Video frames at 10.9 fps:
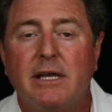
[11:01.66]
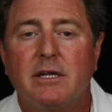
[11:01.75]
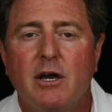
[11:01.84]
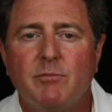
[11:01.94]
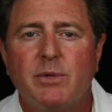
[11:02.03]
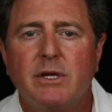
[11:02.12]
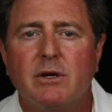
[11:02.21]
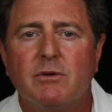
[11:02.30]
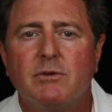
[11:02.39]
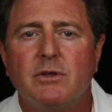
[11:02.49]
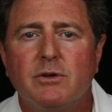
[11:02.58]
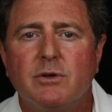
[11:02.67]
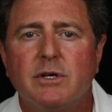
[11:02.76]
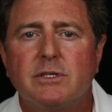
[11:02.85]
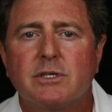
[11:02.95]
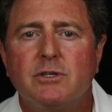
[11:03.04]
and company-owned
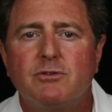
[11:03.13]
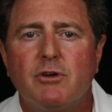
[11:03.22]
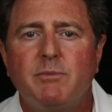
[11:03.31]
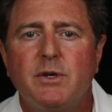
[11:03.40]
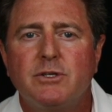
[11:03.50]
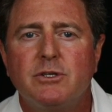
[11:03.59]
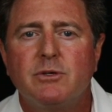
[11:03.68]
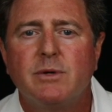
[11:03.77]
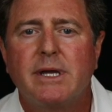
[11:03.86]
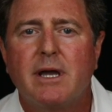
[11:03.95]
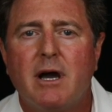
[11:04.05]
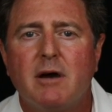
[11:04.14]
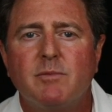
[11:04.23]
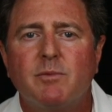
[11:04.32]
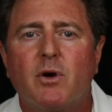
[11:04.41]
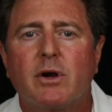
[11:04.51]
units contribute to a
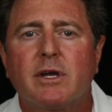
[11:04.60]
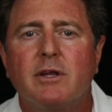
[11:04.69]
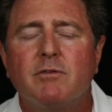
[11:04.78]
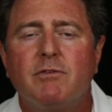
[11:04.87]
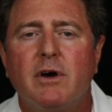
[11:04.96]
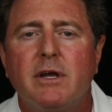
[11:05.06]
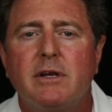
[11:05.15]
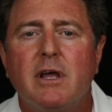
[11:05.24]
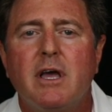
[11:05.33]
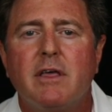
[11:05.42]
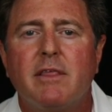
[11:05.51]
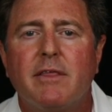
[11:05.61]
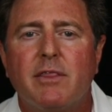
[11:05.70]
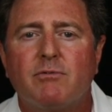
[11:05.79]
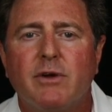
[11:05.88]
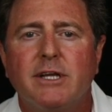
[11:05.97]
common marketing fund
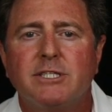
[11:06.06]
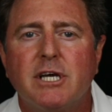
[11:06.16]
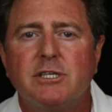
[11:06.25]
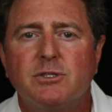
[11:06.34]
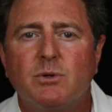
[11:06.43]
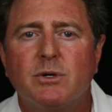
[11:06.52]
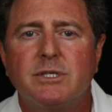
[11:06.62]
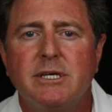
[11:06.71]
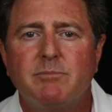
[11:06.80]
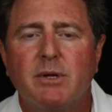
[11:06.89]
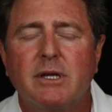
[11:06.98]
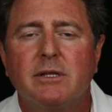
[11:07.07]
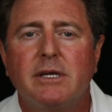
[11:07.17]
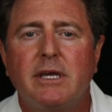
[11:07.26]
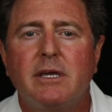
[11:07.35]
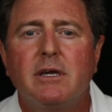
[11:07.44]
that the franchisor
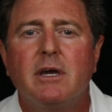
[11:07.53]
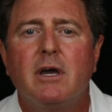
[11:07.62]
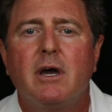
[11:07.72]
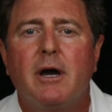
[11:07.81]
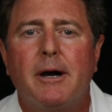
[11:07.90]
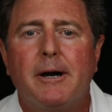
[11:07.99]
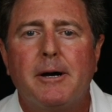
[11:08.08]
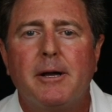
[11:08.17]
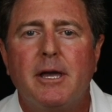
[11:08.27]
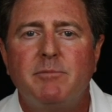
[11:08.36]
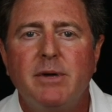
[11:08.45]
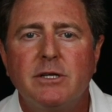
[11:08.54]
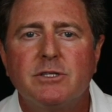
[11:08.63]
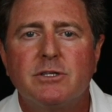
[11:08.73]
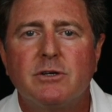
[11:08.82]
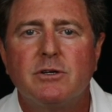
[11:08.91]
typically
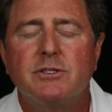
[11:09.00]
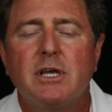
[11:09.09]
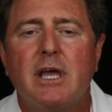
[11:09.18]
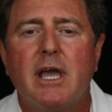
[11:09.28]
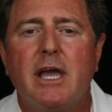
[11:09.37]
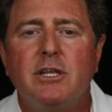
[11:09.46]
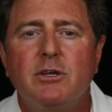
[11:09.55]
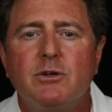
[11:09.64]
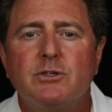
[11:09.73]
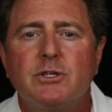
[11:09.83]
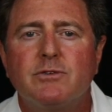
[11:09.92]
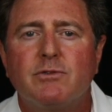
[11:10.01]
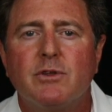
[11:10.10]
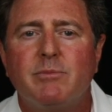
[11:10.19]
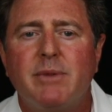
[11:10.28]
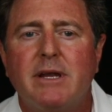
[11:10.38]
administers and uses
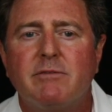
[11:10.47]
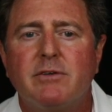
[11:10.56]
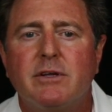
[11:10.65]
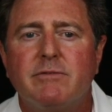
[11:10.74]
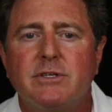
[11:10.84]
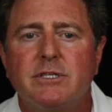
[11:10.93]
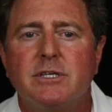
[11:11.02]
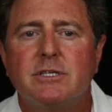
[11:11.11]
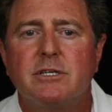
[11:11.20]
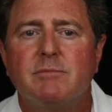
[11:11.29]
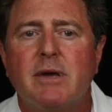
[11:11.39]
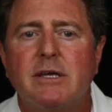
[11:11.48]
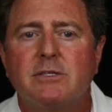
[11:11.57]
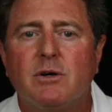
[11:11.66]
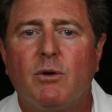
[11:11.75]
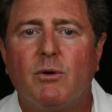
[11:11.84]
for the benefit of the system
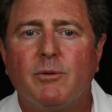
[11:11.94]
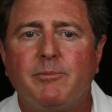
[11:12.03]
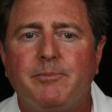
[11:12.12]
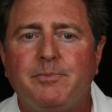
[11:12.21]
as a whole.